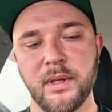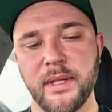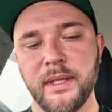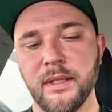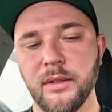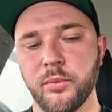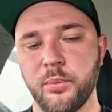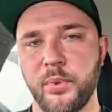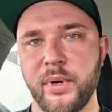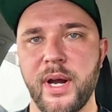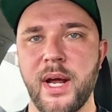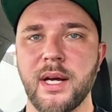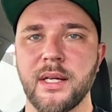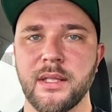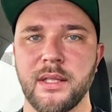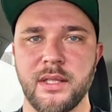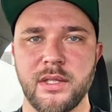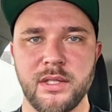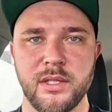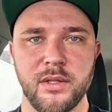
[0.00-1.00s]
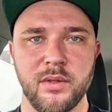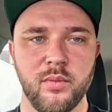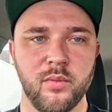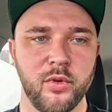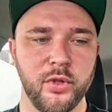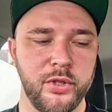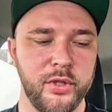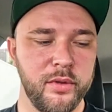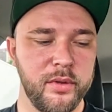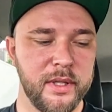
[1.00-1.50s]
a little practice,
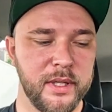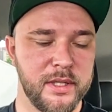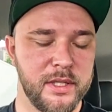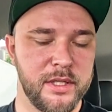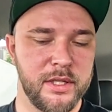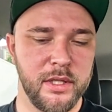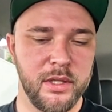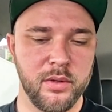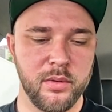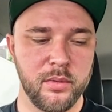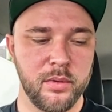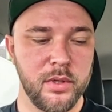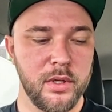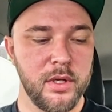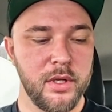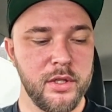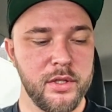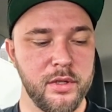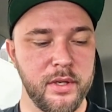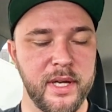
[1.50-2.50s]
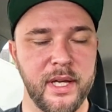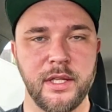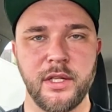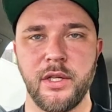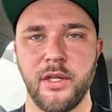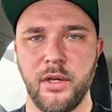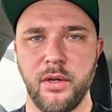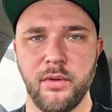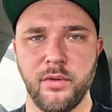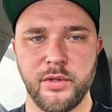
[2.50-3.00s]
what you can do to get
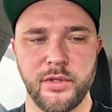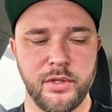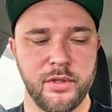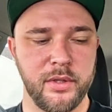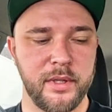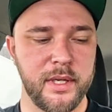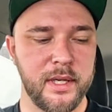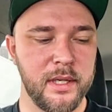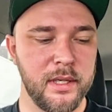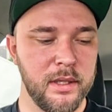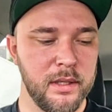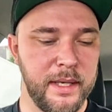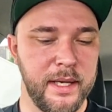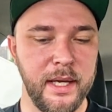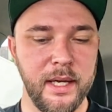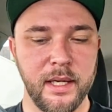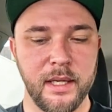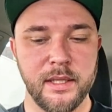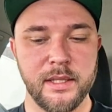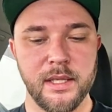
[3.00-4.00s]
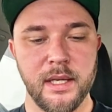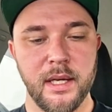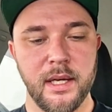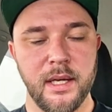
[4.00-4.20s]
used to the gears